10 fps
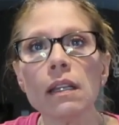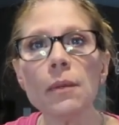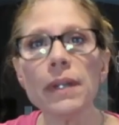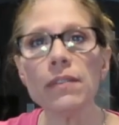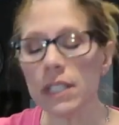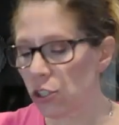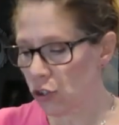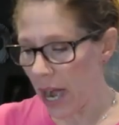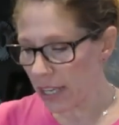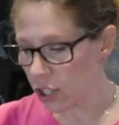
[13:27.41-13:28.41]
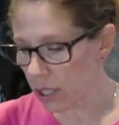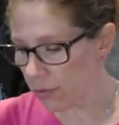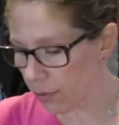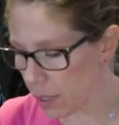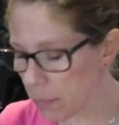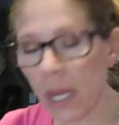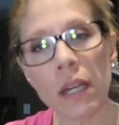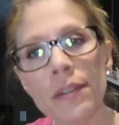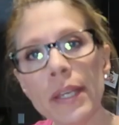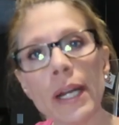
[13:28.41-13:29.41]
little bit of a distraction from,
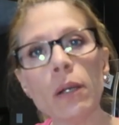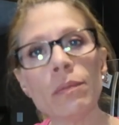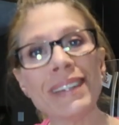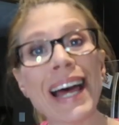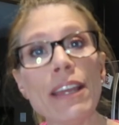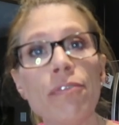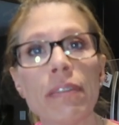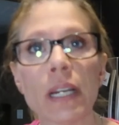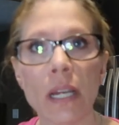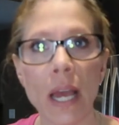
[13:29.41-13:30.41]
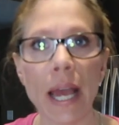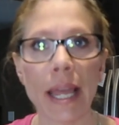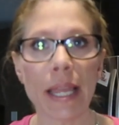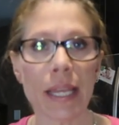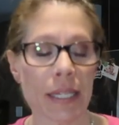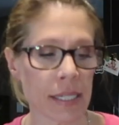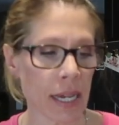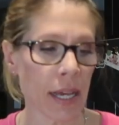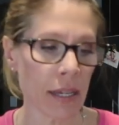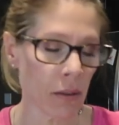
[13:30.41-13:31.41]
you know, life. And
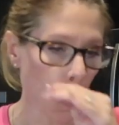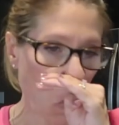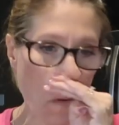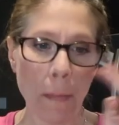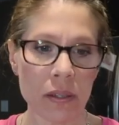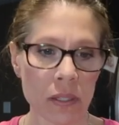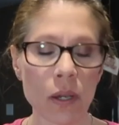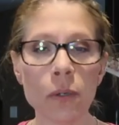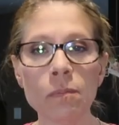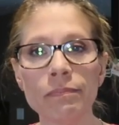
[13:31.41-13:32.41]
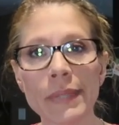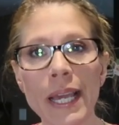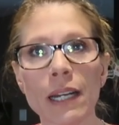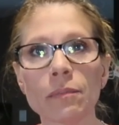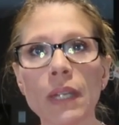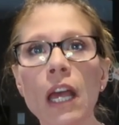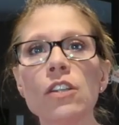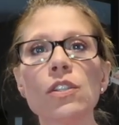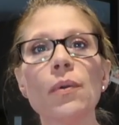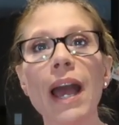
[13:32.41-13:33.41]
so yeah,
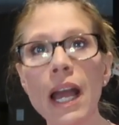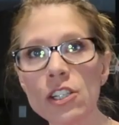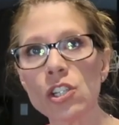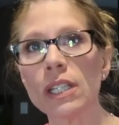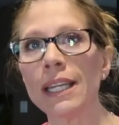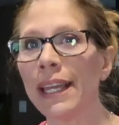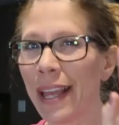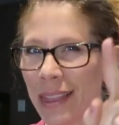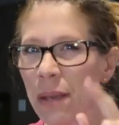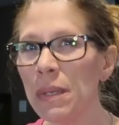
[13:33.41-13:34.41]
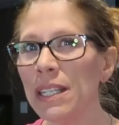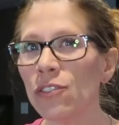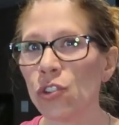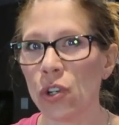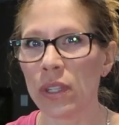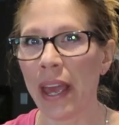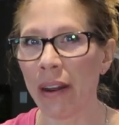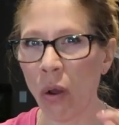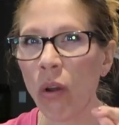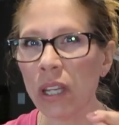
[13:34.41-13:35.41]
so actually let me insert
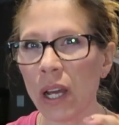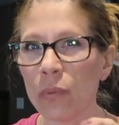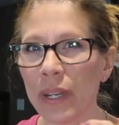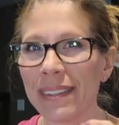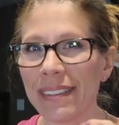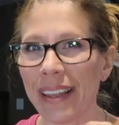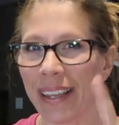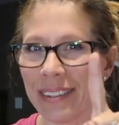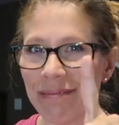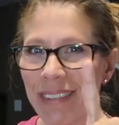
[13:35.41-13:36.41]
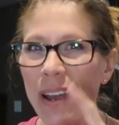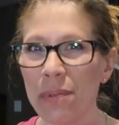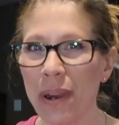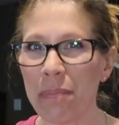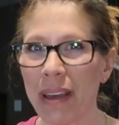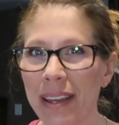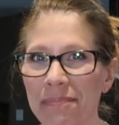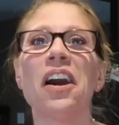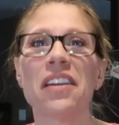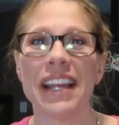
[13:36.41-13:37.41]
that. Hold on one second, I'll be right back.
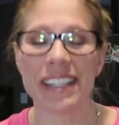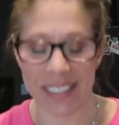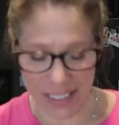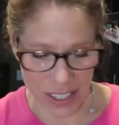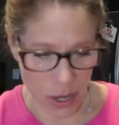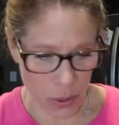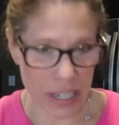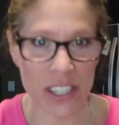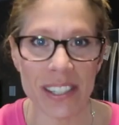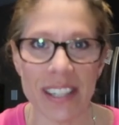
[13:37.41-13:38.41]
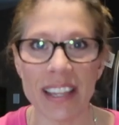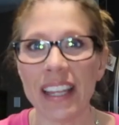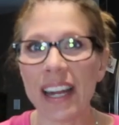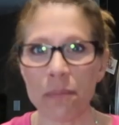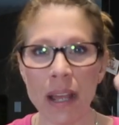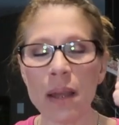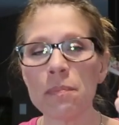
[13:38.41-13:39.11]
All right, so I just said that